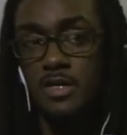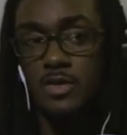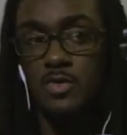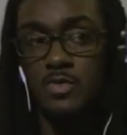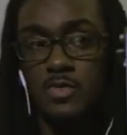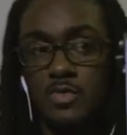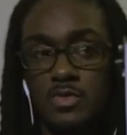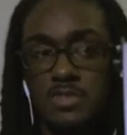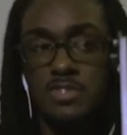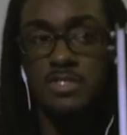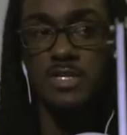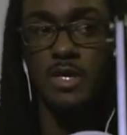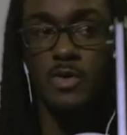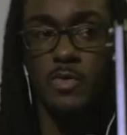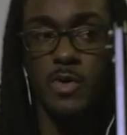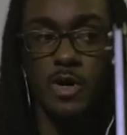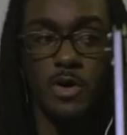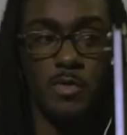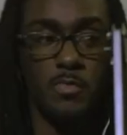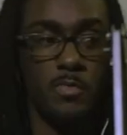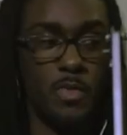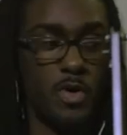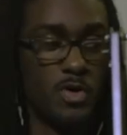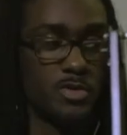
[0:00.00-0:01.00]
you wouldn't say,
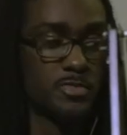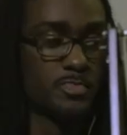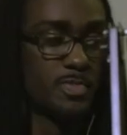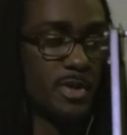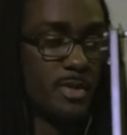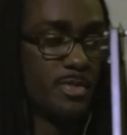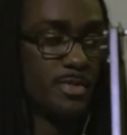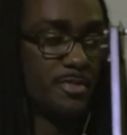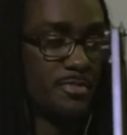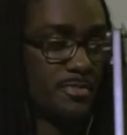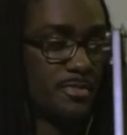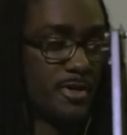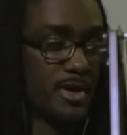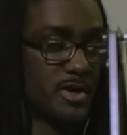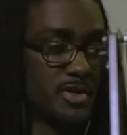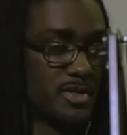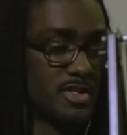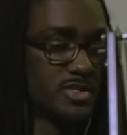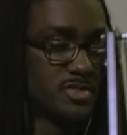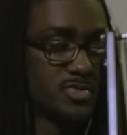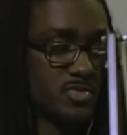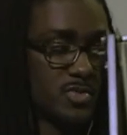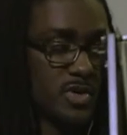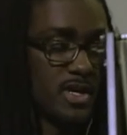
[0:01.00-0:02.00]
well, most people
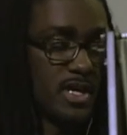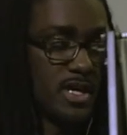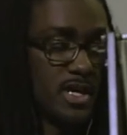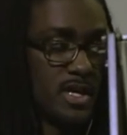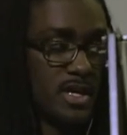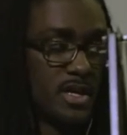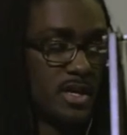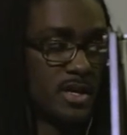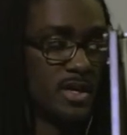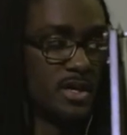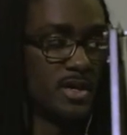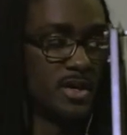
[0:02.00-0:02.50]
felt this way.